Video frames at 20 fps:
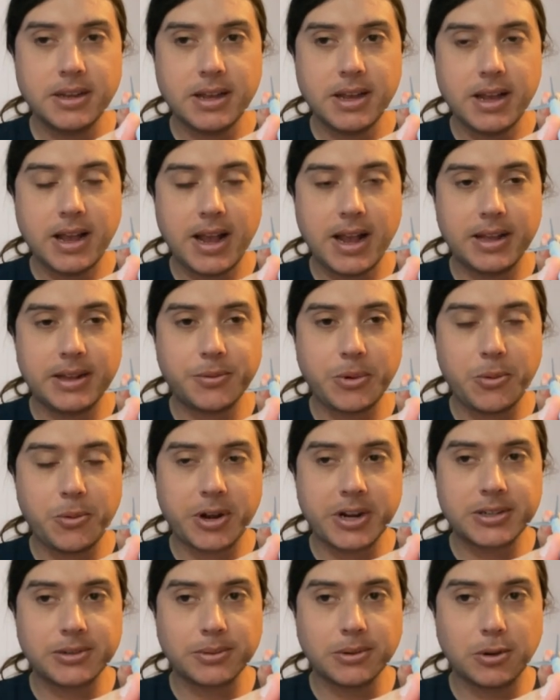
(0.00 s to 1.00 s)
And we want
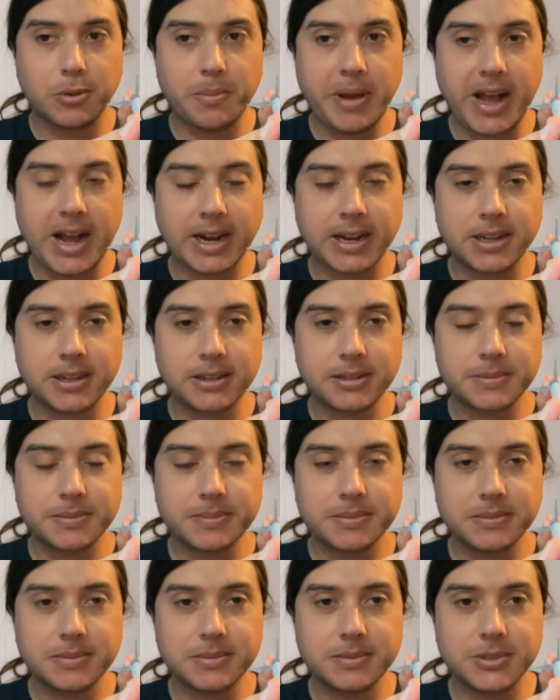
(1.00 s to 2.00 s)
it to roll back
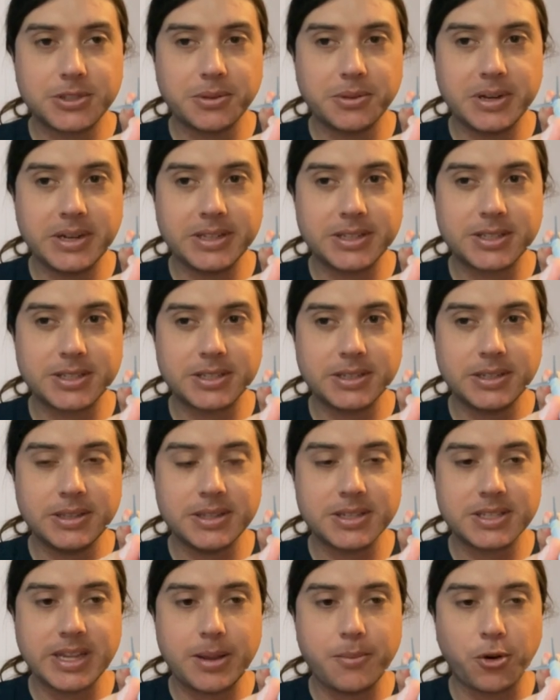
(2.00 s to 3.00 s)
so that it's in the
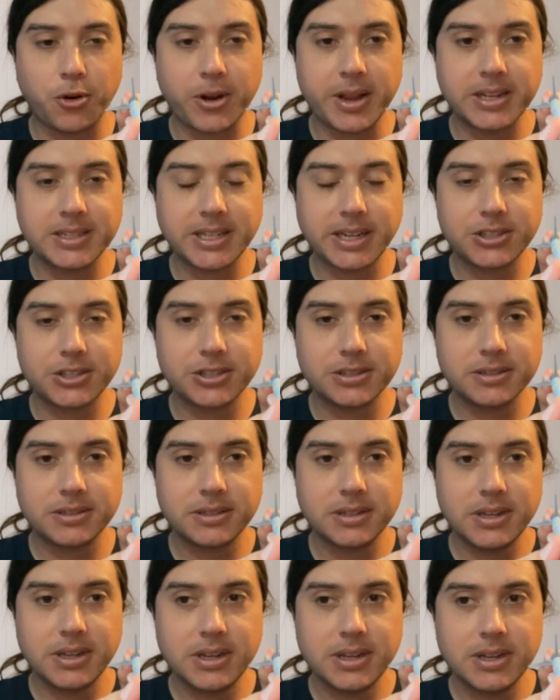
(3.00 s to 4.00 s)
same orientation.
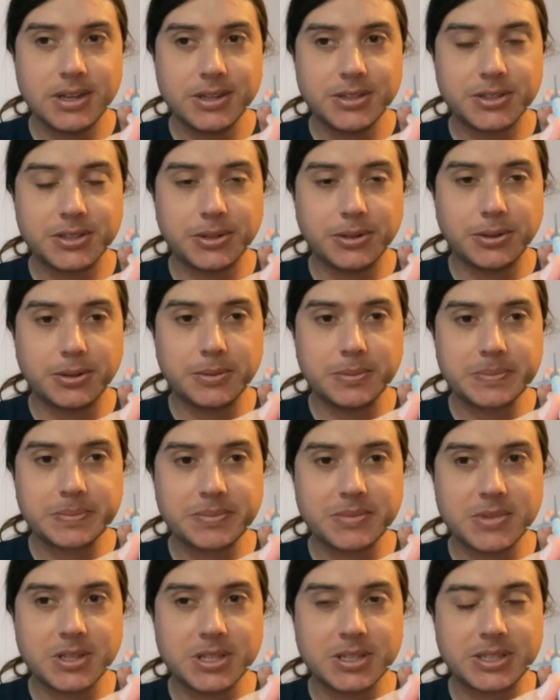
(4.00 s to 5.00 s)
So
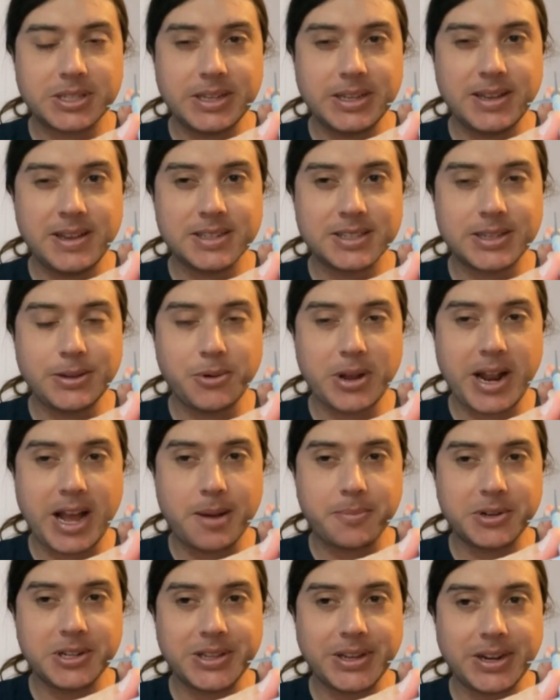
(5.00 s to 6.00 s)
see see what
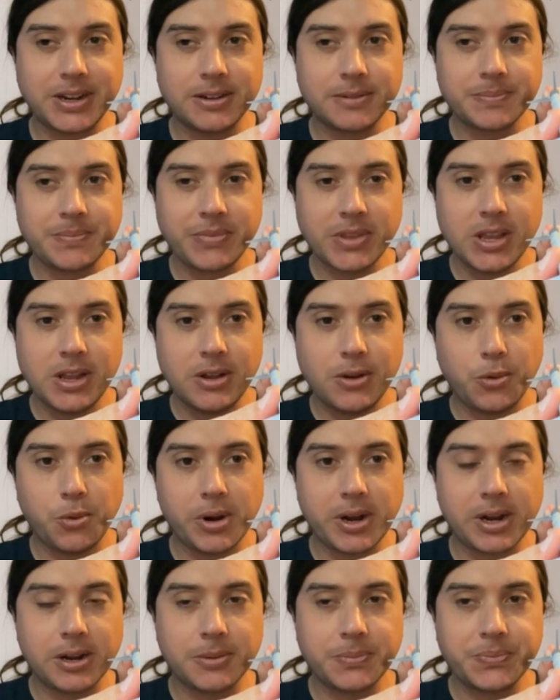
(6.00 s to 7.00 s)
happened there
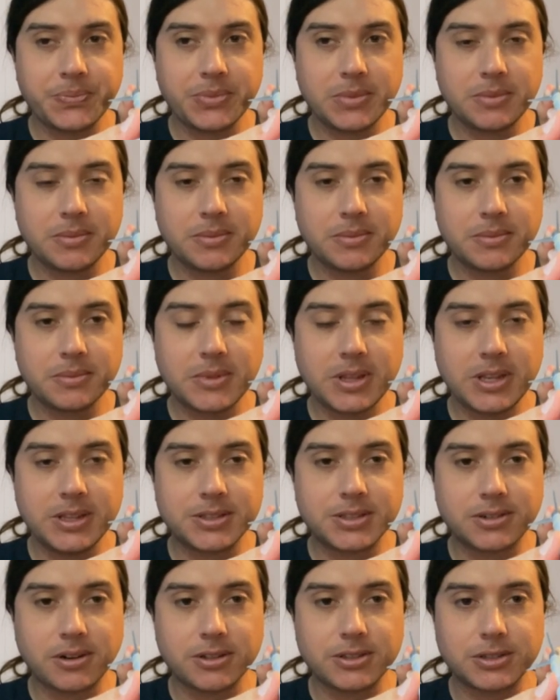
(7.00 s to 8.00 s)
where it
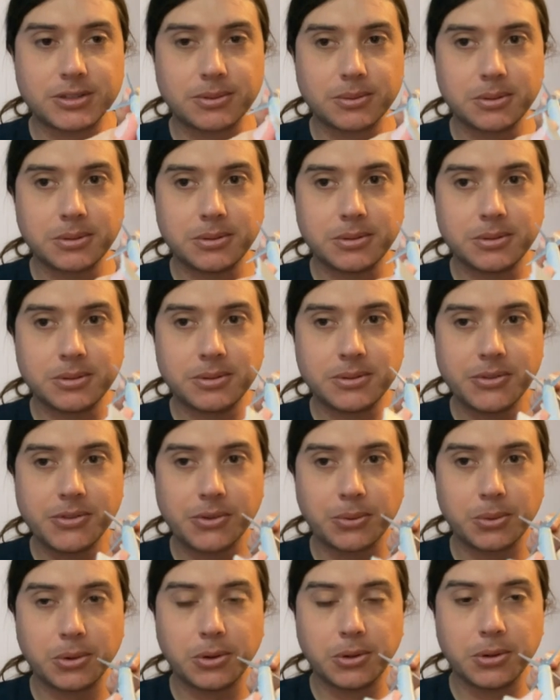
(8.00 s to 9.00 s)
starts to roll, the
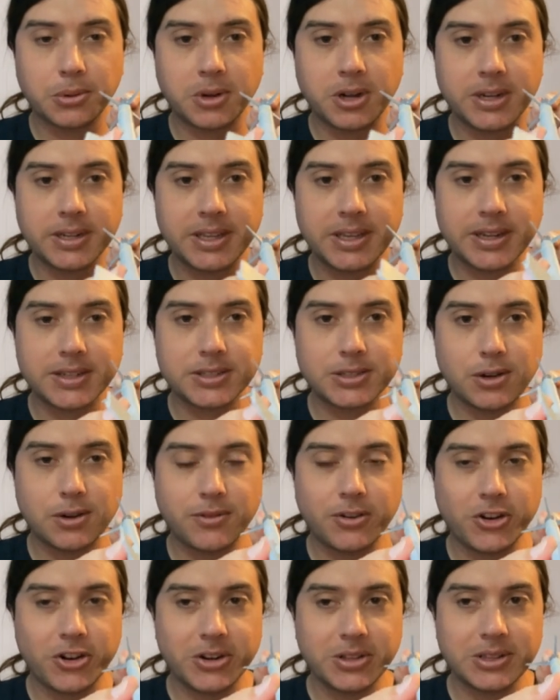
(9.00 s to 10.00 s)
rolleron kicks
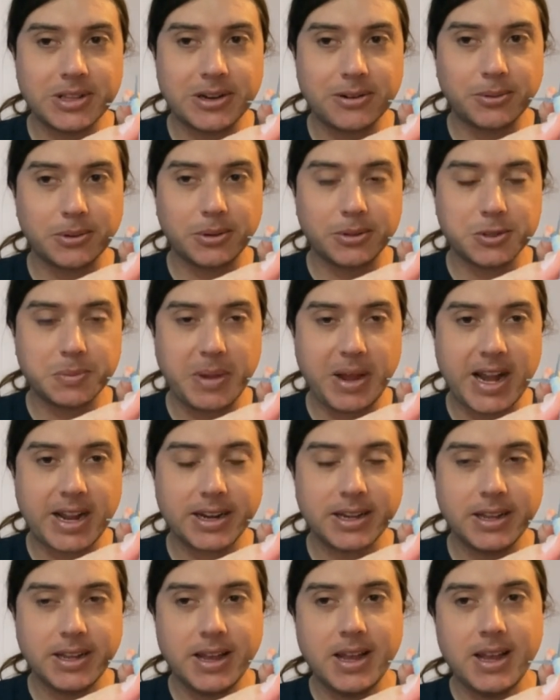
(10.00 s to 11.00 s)
over, then it rolls back.
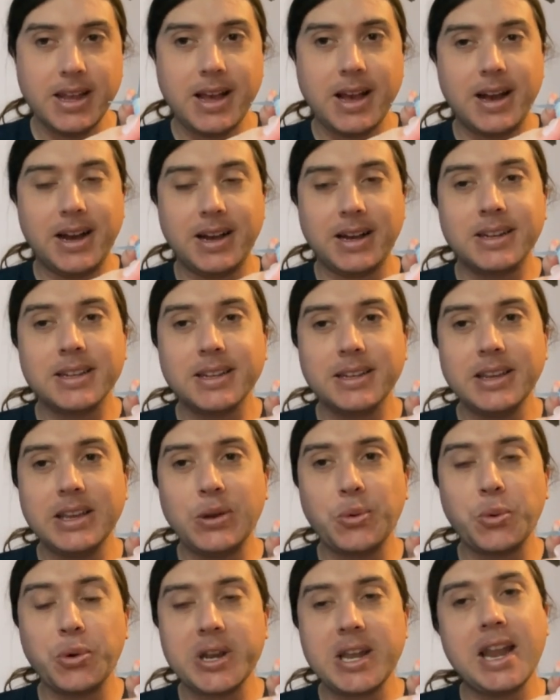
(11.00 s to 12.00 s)
Uh, it
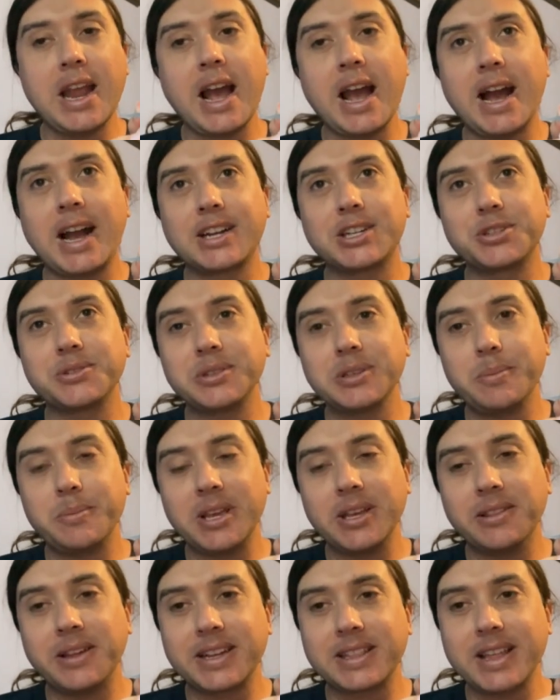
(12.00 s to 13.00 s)
wouldn't actually be
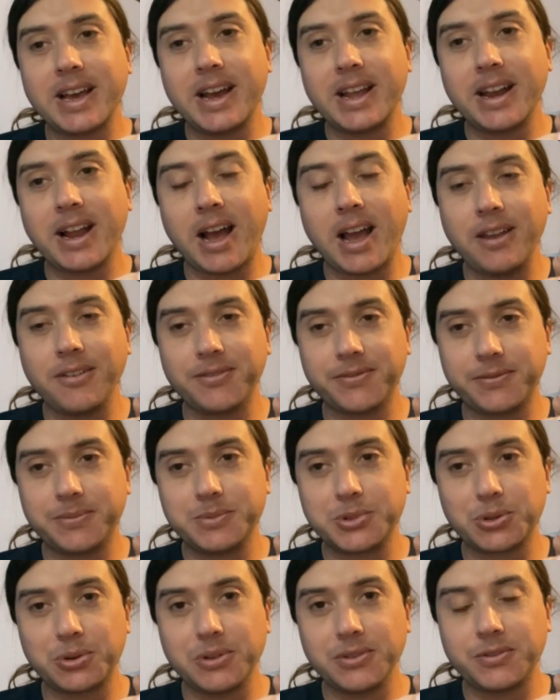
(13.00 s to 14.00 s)
like that. I've
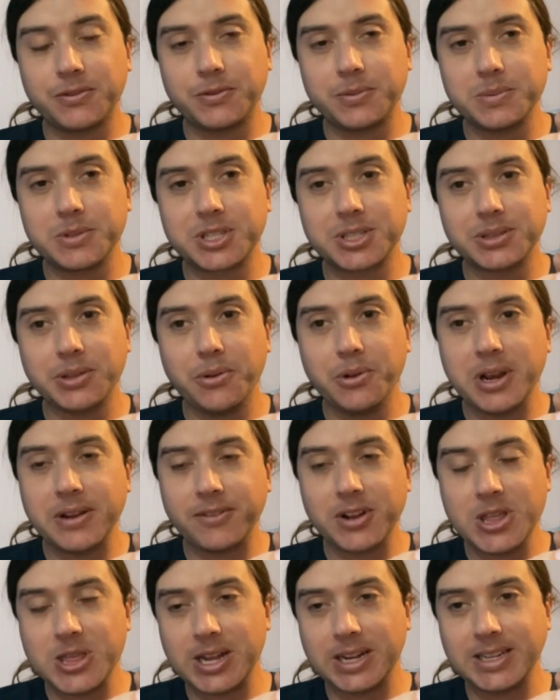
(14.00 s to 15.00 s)
sort of slowed
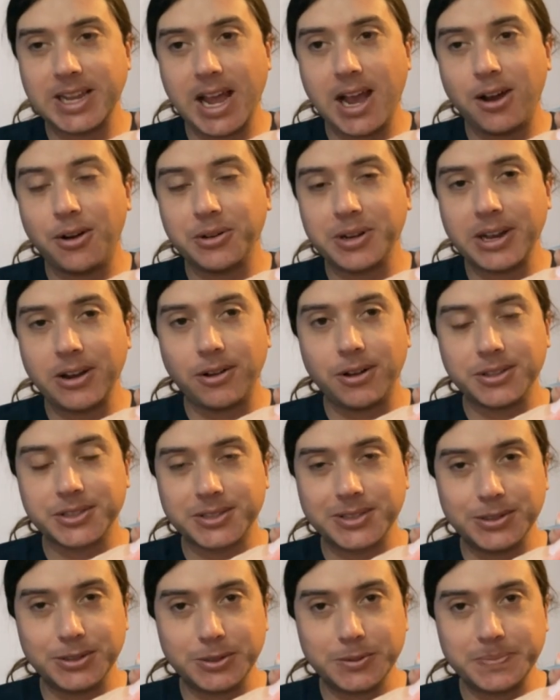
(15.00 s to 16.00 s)
everything down and
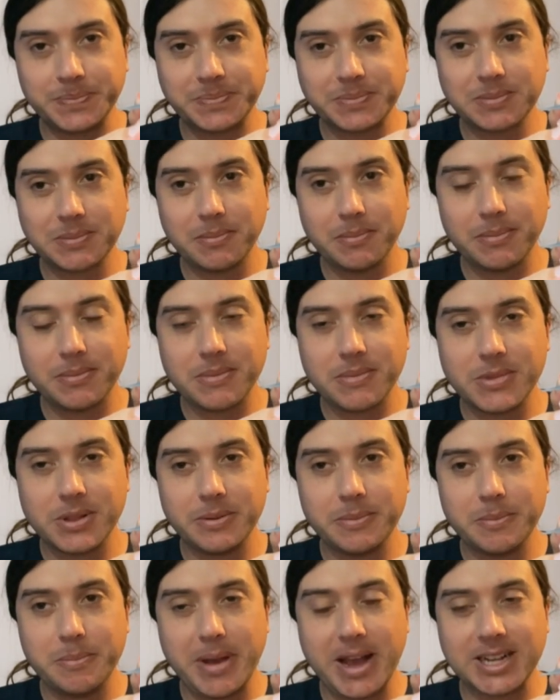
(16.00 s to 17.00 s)
also
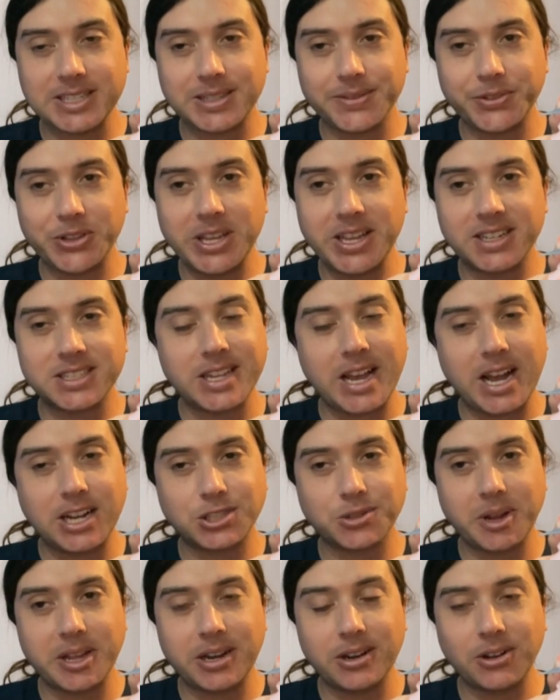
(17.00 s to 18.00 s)
massively
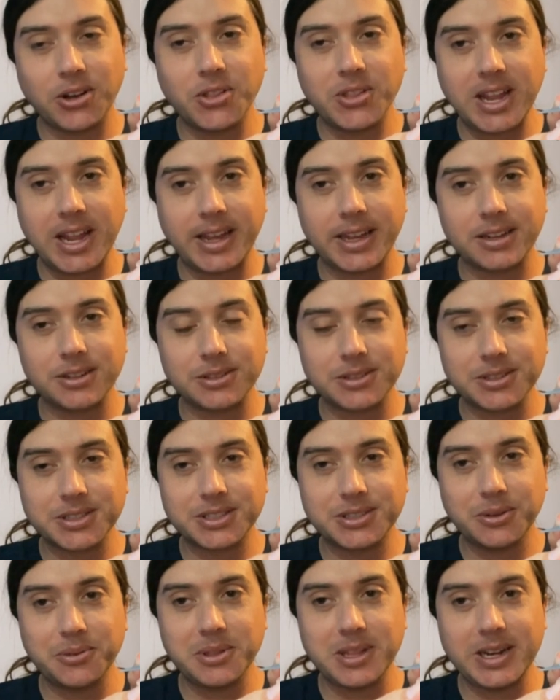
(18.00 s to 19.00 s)
exaggerated all the angles
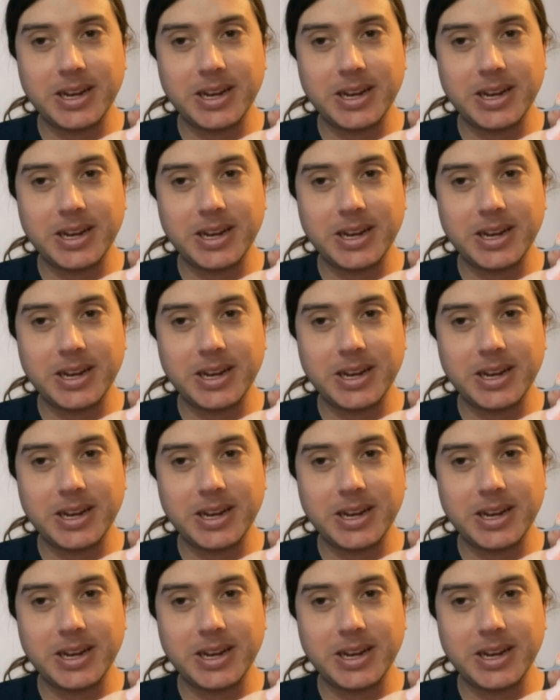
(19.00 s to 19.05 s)
so that